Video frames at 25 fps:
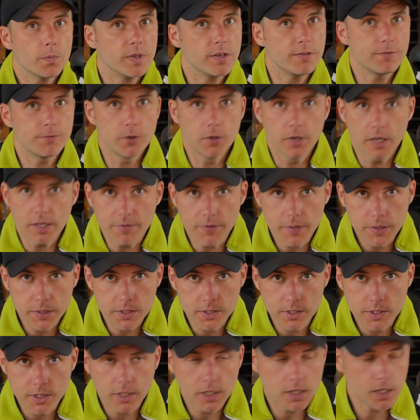if you live in the
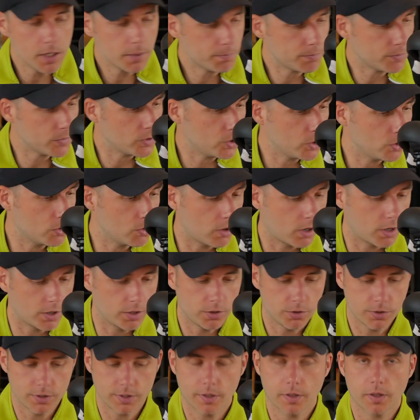city, you are
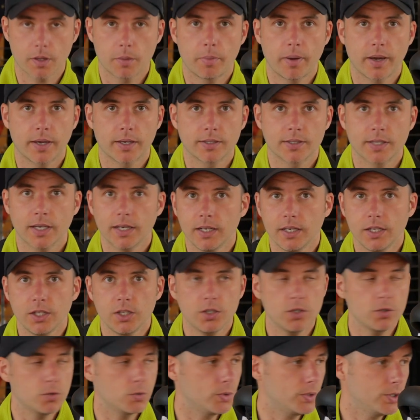using the bike daily,
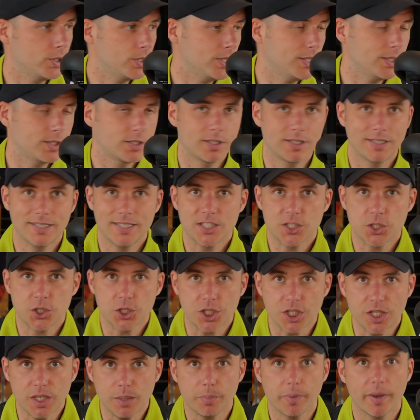you will need
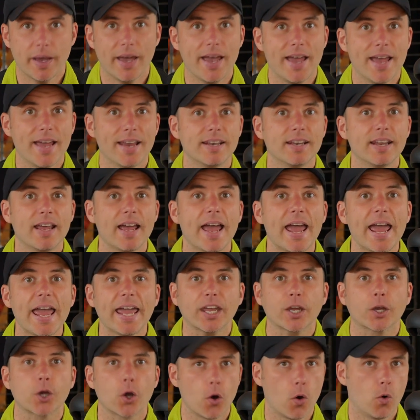cheap and
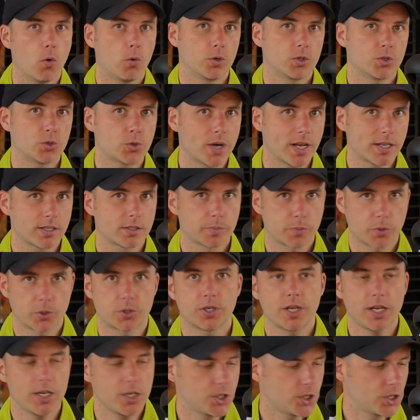eco
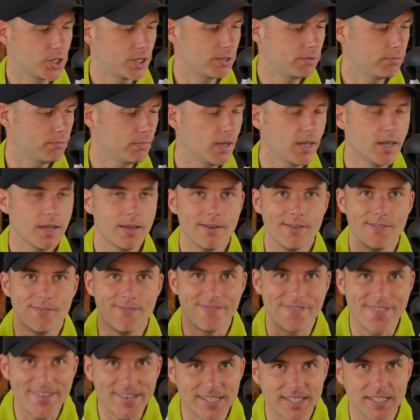transportation,
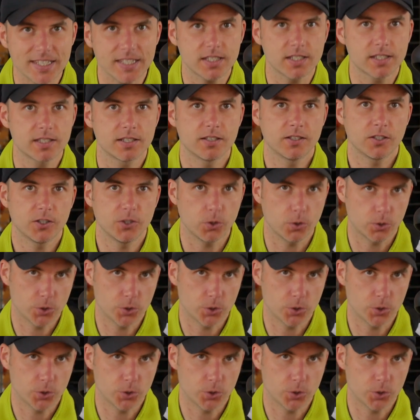this is your